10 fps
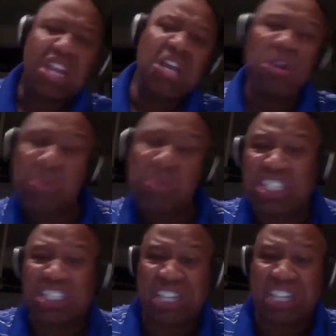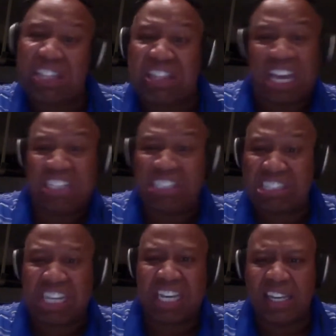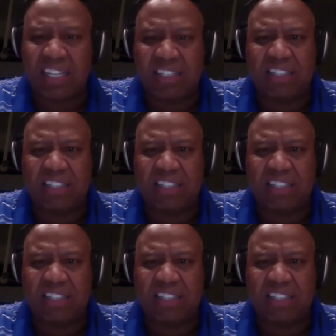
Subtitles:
Who does she think she is?